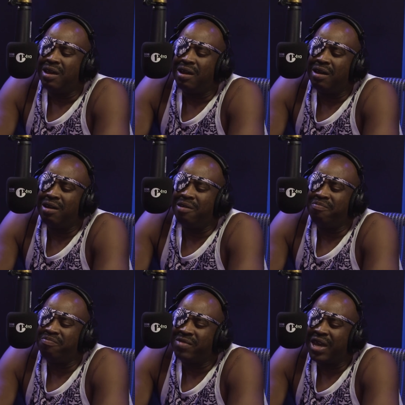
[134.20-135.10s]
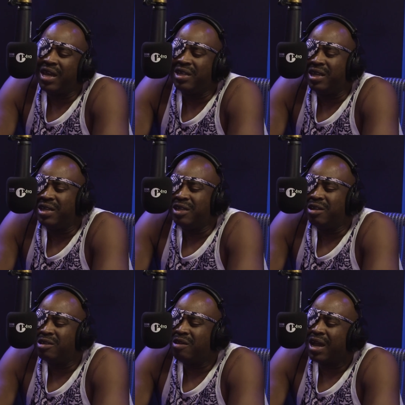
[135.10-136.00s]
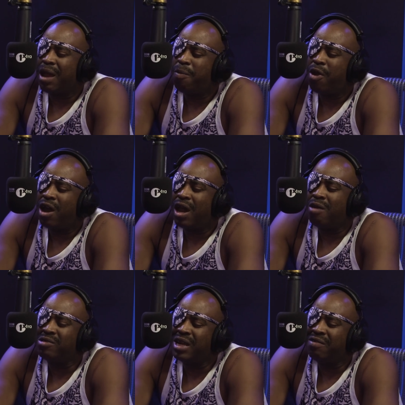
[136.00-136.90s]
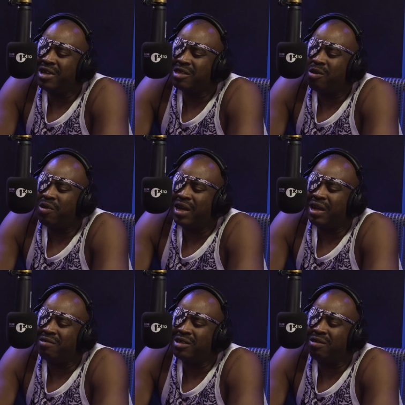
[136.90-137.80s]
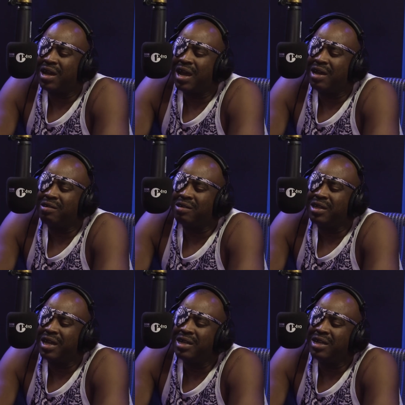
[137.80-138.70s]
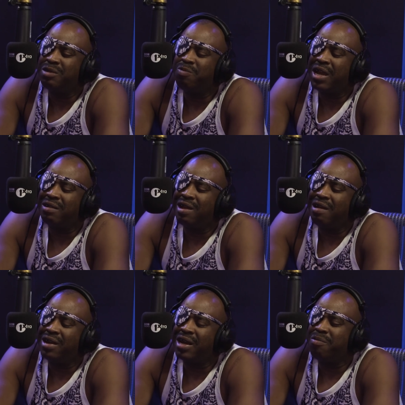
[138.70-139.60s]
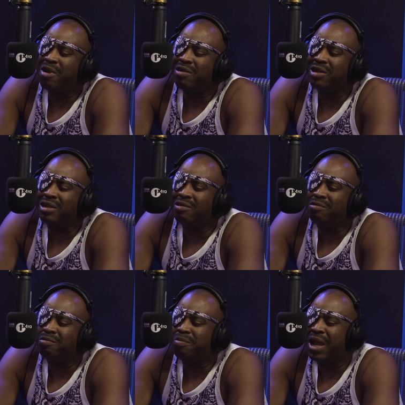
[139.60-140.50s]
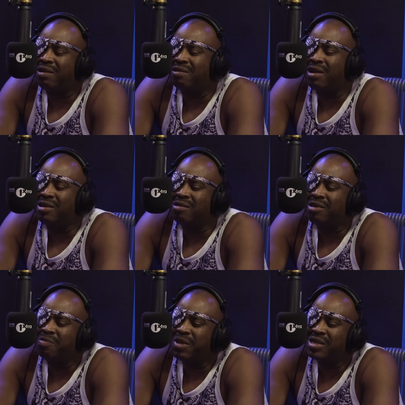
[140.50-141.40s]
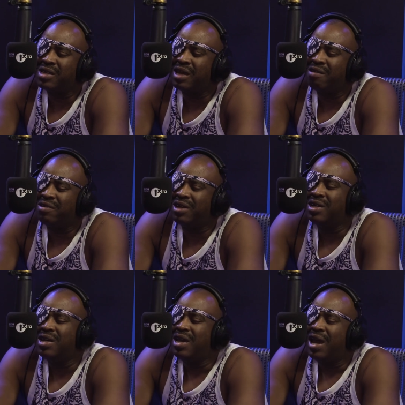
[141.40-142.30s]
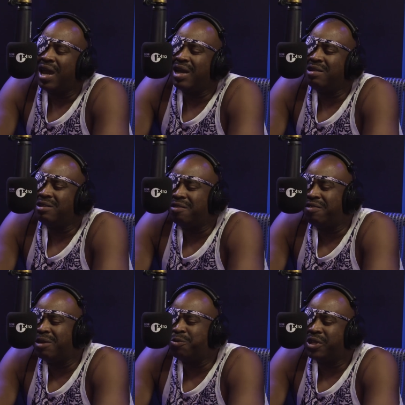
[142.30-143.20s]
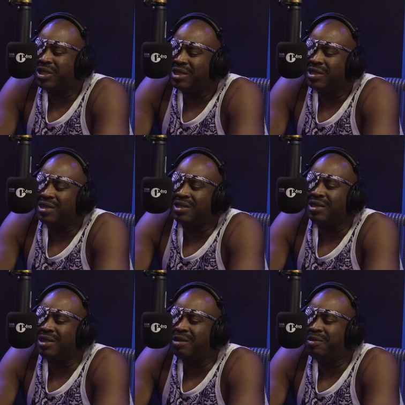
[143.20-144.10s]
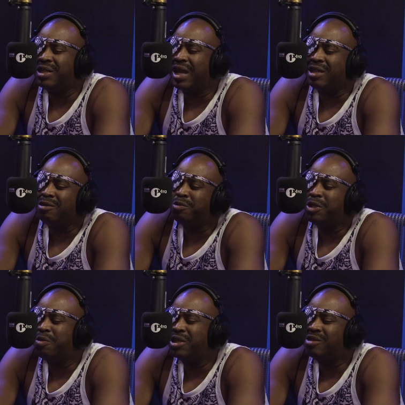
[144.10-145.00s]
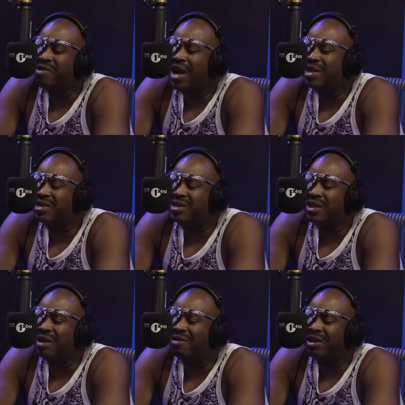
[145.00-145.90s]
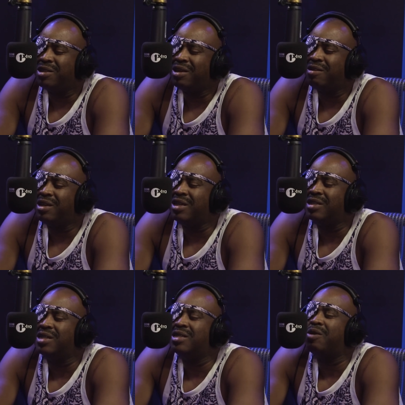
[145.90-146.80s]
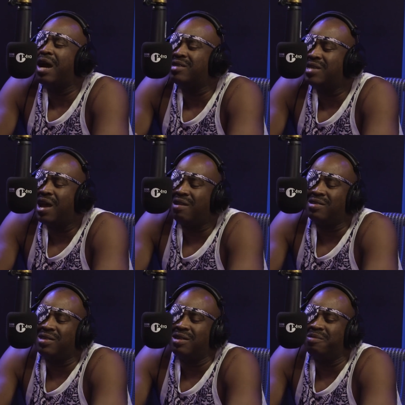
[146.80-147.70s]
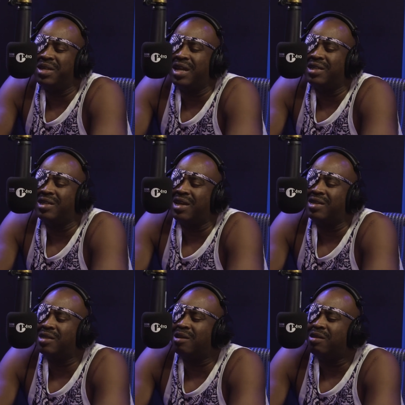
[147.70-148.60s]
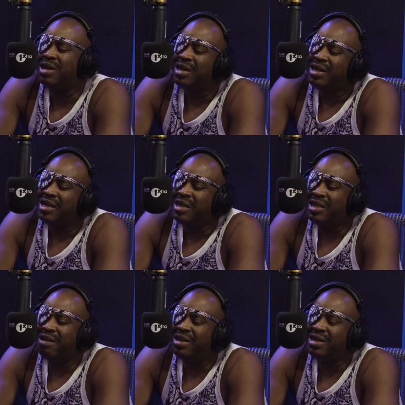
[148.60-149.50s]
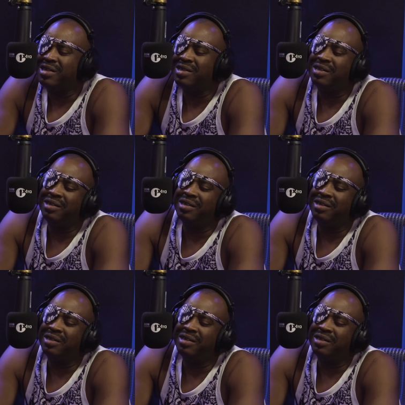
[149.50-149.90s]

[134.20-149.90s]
Um, and then you know, so I got part. I was 11 years old when I left, so I got English background and American background, so it's mixed together, and it developed what this is. You know what I mean? Like you, you put the two accents together, and it, del- it this is how it sounds. You know what right. I mean? Like that. So there it is.